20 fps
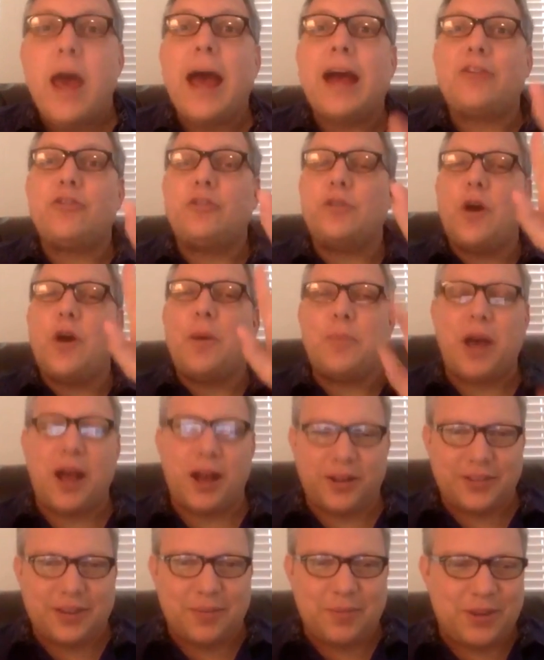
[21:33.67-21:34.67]
Actually, no, I'm
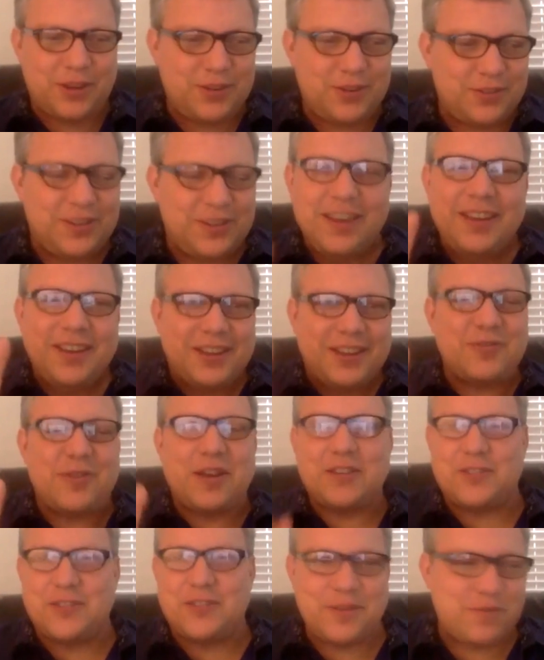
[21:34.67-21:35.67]
not, because if
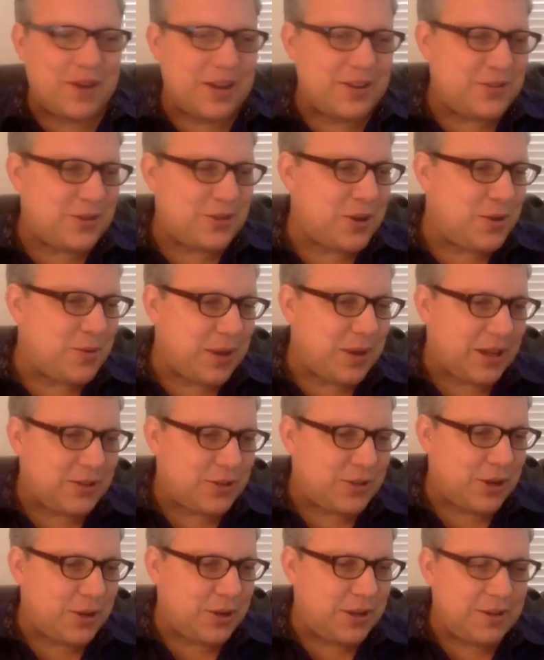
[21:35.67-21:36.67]
I show you what I
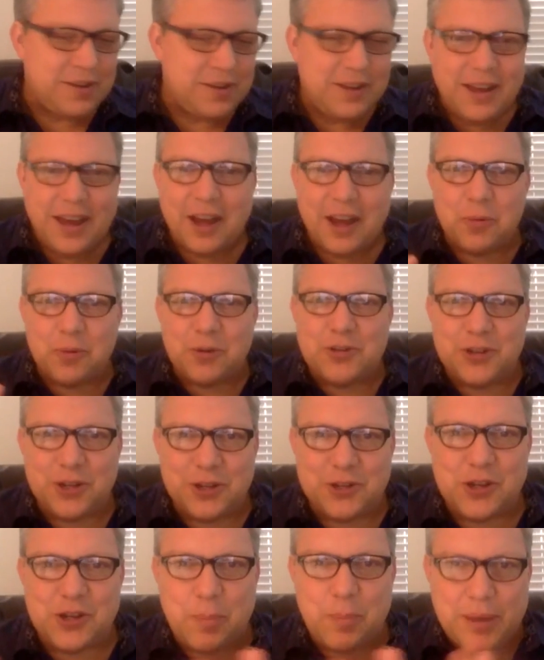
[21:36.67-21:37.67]
show you, I don't want you
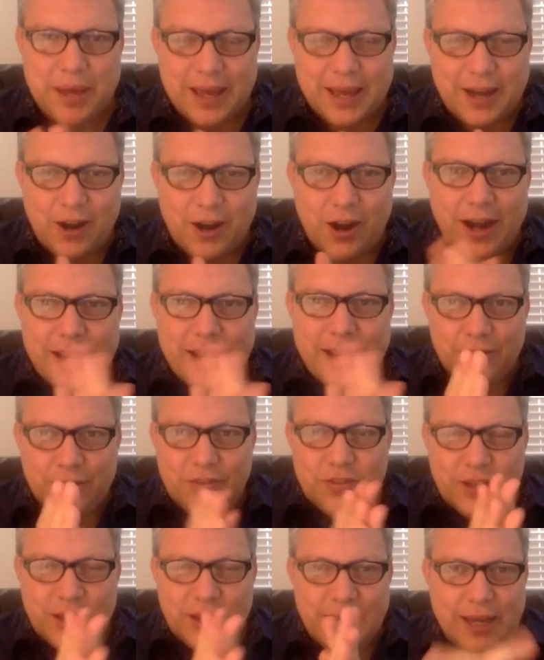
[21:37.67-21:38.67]
to jump ahead. All right,
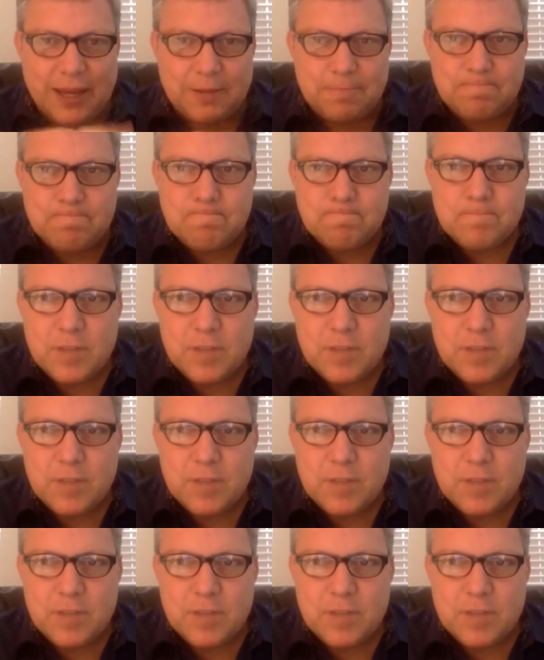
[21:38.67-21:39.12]
here's the key.